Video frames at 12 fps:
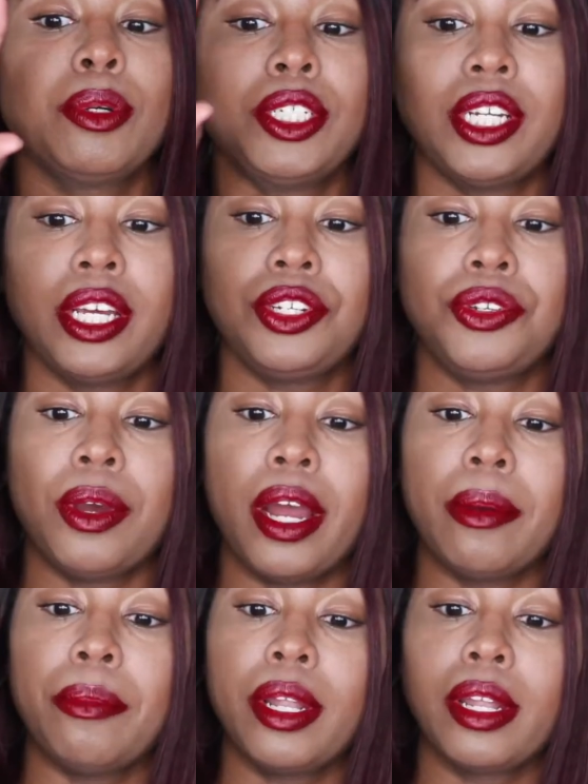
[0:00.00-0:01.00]
what shade you
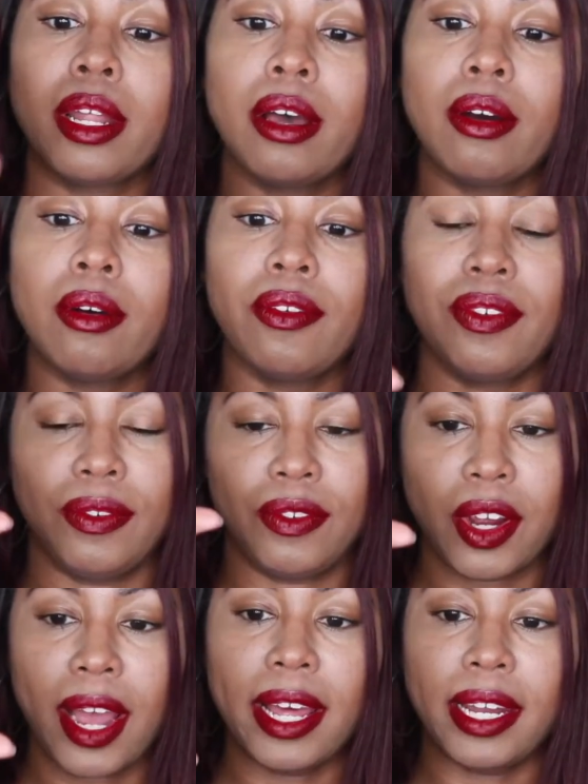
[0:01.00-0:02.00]
are below, if you've
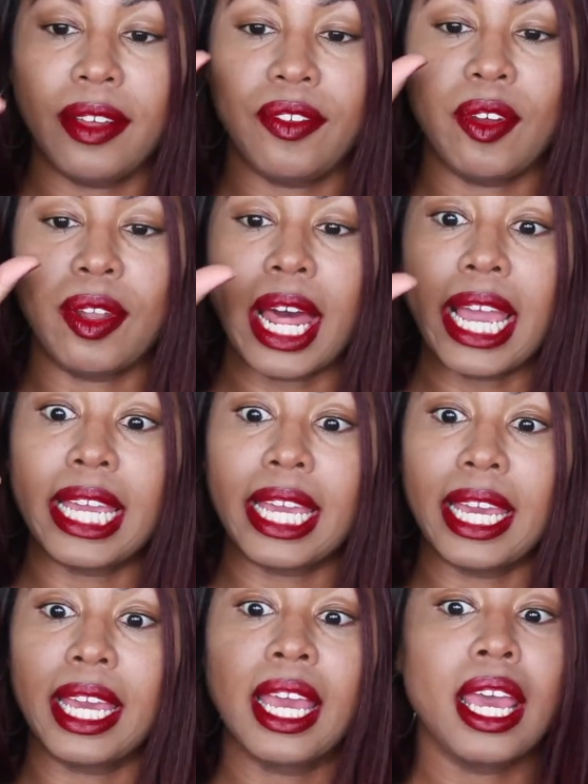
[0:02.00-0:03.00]
tried it, if you like
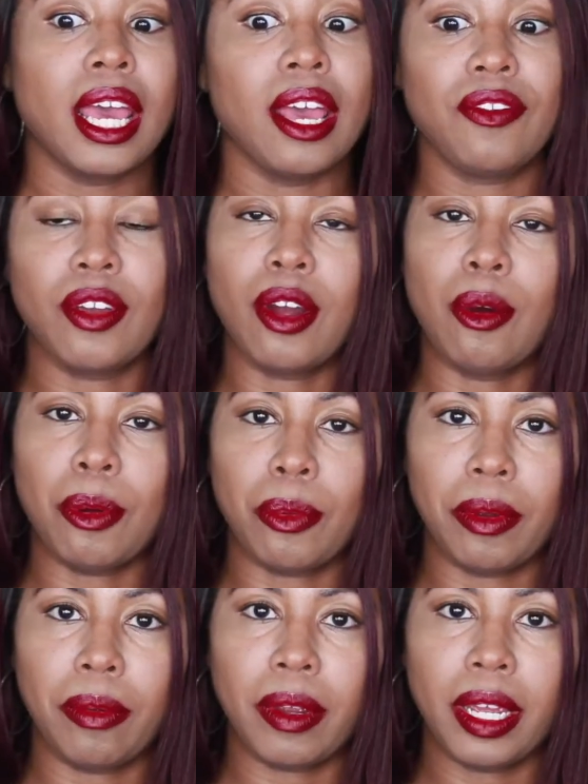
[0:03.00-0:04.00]
it. If you're hoping
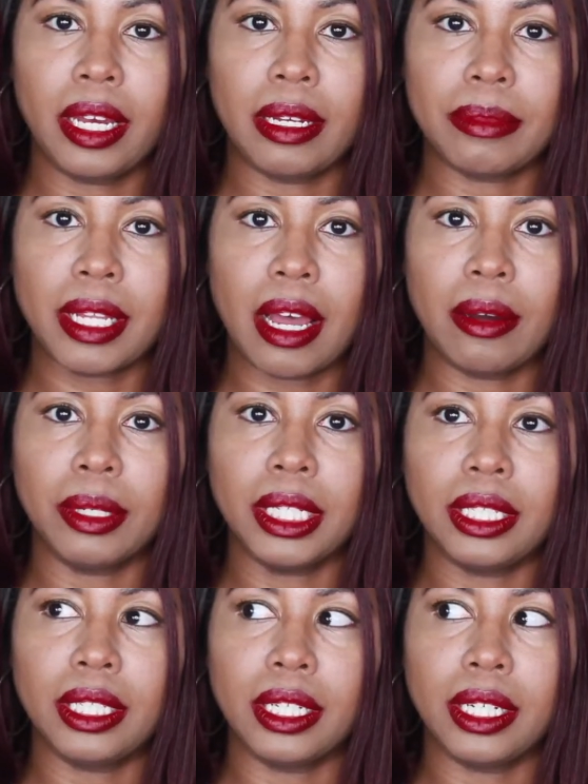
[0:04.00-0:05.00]
Riri comes out
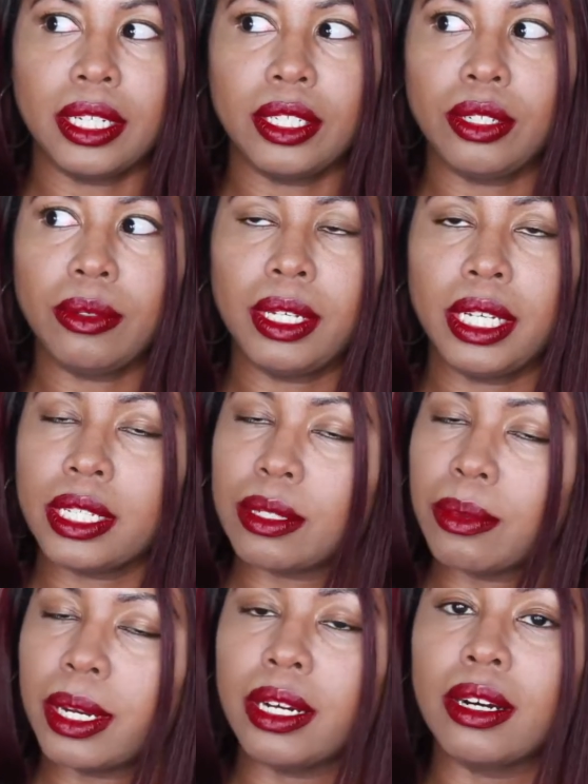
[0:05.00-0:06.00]
with the dewy as
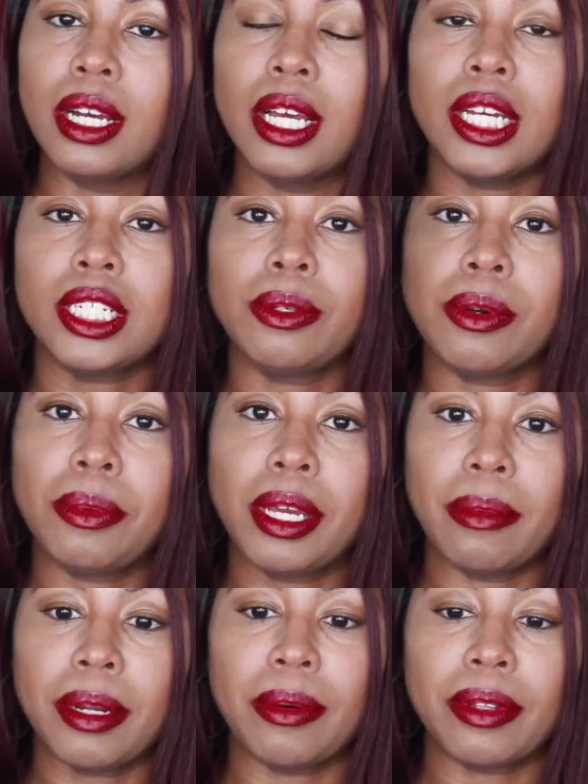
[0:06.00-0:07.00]
well. She will be
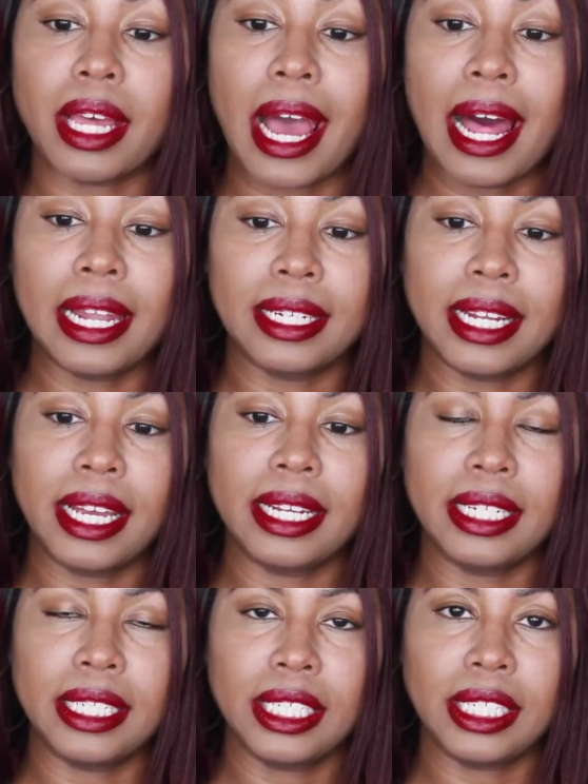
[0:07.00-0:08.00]
coming out with the holiday
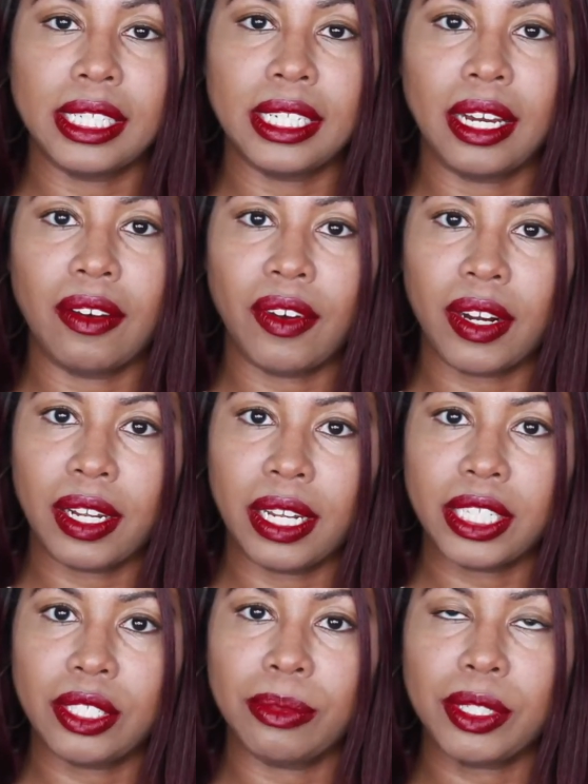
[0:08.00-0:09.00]
edition of her
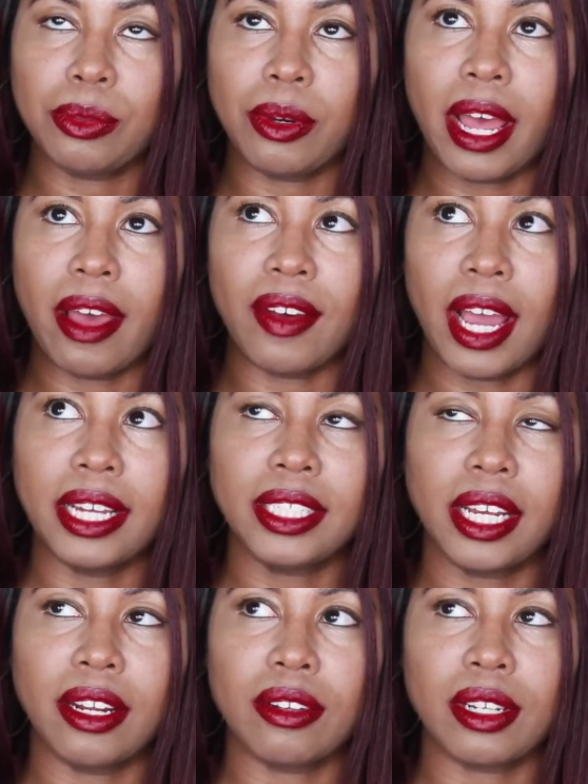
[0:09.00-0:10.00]
collection, which will have
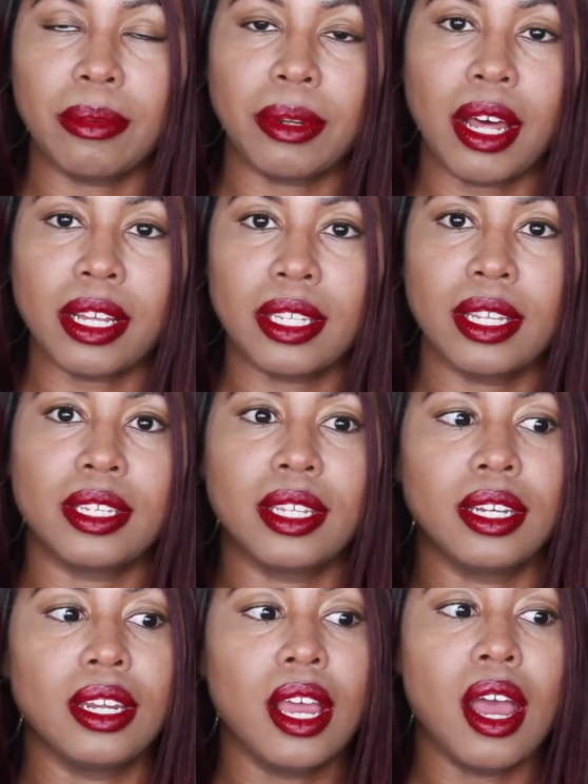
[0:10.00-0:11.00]
eyeshadows, lip glosses,
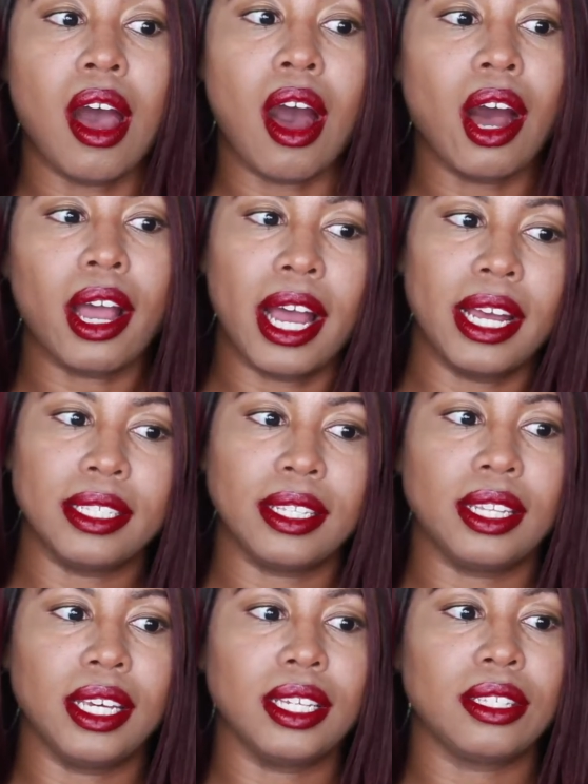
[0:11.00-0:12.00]
and all kinds of
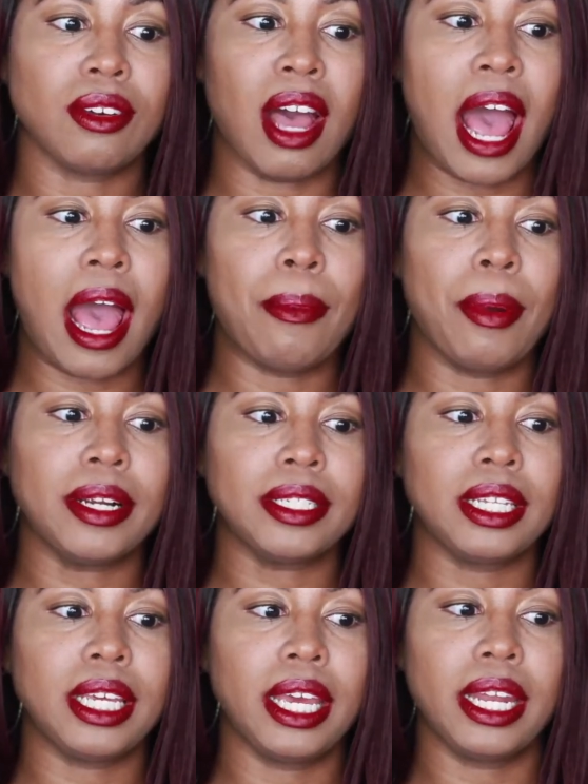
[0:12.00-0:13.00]
things. So I
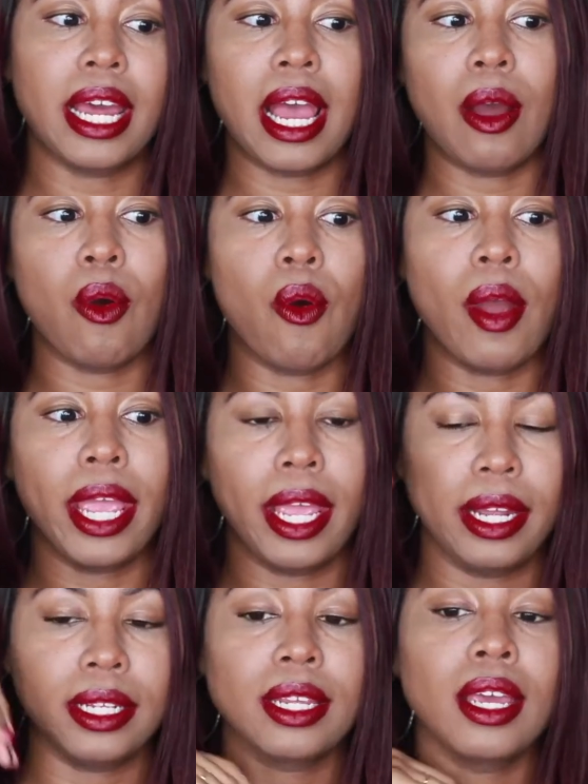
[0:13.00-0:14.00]
personally cannot
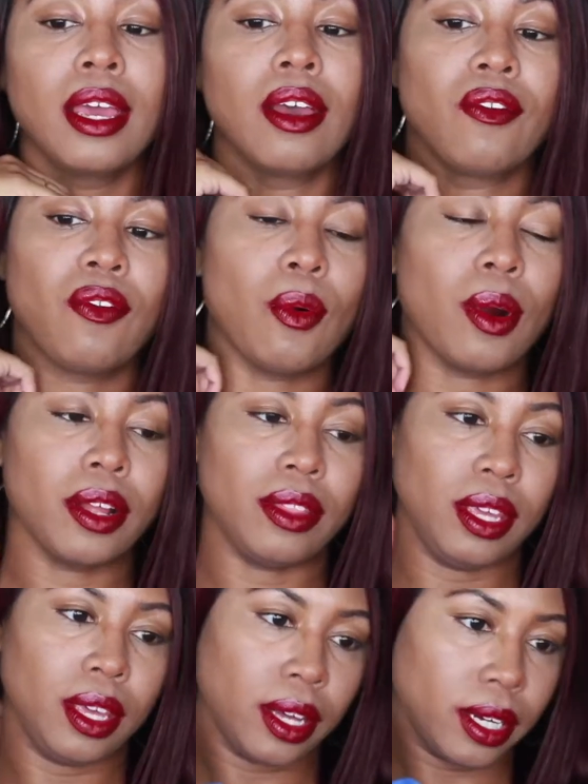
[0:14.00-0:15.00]
wait for
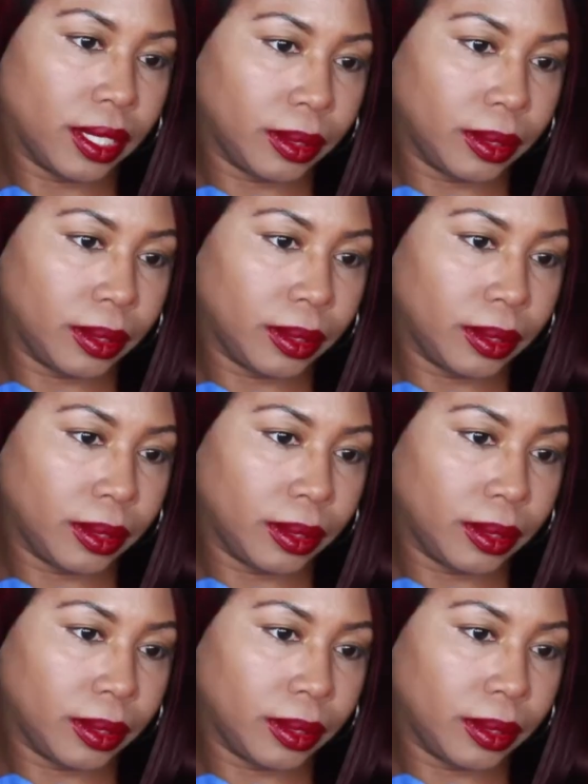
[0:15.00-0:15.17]
the